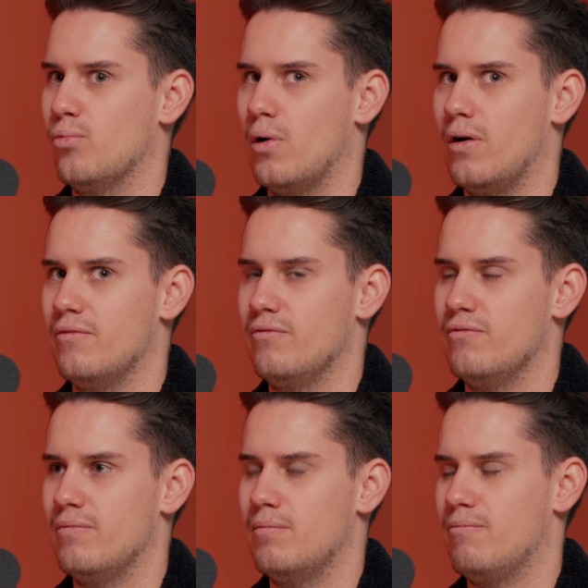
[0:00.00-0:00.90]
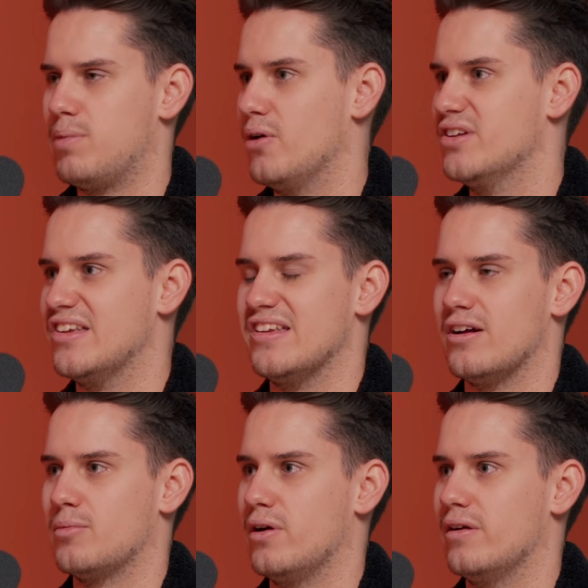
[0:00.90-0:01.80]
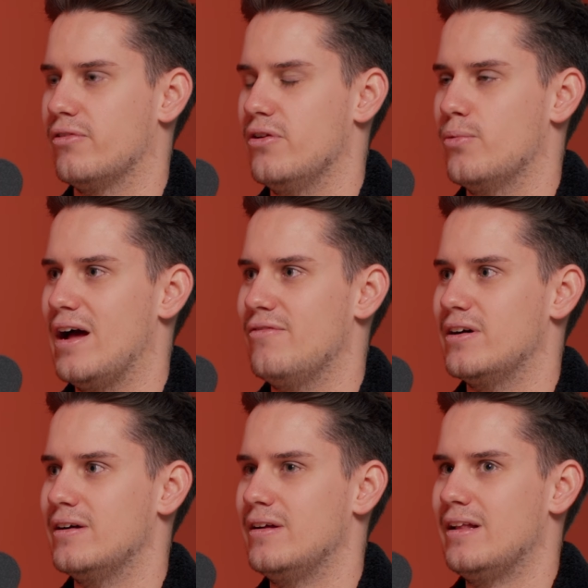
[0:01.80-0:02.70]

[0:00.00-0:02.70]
what processes I'm going through, whatever.